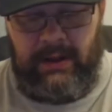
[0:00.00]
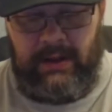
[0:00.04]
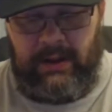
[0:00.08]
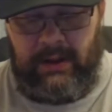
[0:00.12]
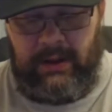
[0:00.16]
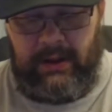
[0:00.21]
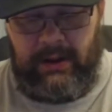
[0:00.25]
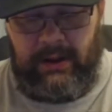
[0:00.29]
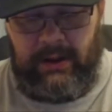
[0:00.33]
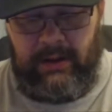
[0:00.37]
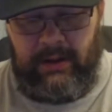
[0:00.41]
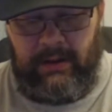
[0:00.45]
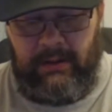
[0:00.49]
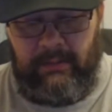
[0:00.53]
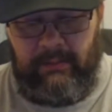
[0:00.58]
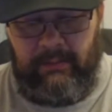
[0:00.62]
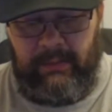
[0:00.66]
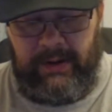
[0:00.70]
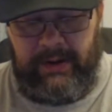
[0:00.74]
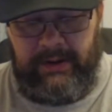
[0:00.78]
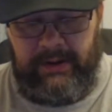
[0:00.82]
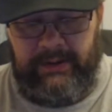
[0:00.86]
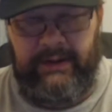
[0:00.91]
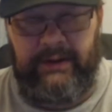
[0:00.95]
uh,
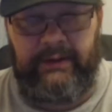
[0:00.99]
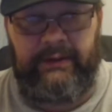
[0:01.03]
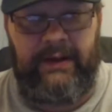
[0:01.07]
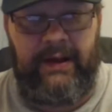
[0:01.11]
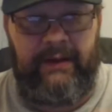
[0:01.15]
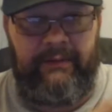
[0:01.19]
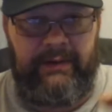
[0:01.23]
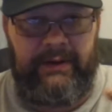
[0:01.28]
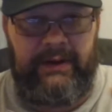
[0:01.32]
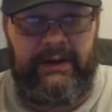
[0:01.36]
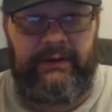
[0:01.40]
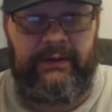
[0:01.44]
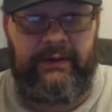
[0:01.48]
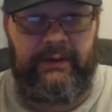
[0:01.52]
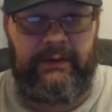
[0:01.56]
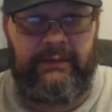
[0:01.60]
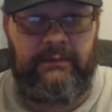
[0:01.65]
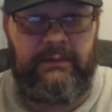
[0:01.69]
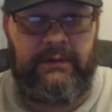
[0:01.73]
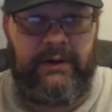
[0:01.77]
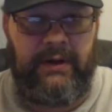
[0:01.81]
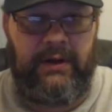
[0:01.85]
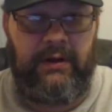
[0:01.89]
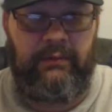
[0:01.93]
but it does have a decent,
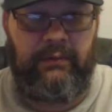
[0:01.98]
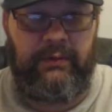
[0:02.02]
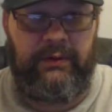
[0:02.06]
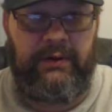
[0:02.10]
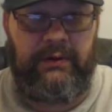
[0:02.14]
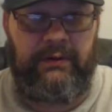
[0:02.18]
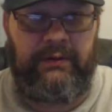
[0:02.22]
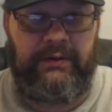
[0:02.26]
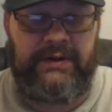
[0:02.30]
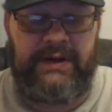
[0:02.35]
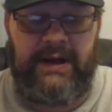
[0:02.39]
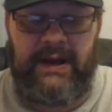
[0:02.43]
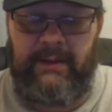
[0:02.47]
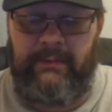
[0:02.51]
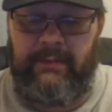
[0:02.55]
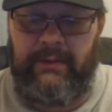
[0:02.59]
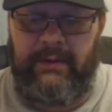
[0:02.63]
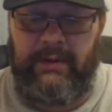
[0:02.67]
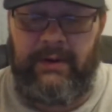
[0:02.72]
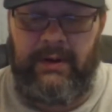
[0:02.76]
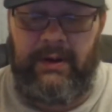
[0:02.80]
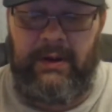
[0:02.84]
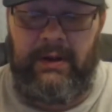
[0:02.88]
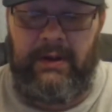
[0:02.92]
you know, reduced
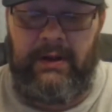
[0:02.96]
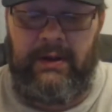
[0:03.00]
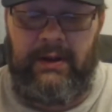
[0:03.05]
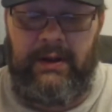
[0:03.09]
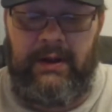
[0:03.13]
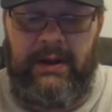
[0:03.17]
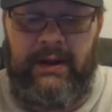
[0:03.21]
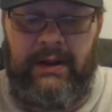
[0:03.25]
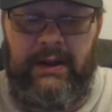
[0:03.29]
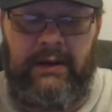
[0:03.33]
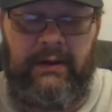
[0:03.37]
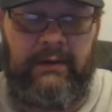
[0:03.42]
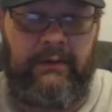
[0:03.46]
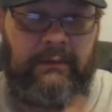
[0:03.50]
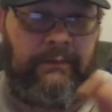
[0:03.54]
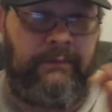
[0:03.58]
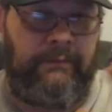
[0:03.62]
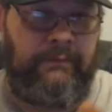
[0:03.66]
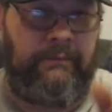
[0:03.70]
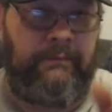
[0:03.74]
chamber and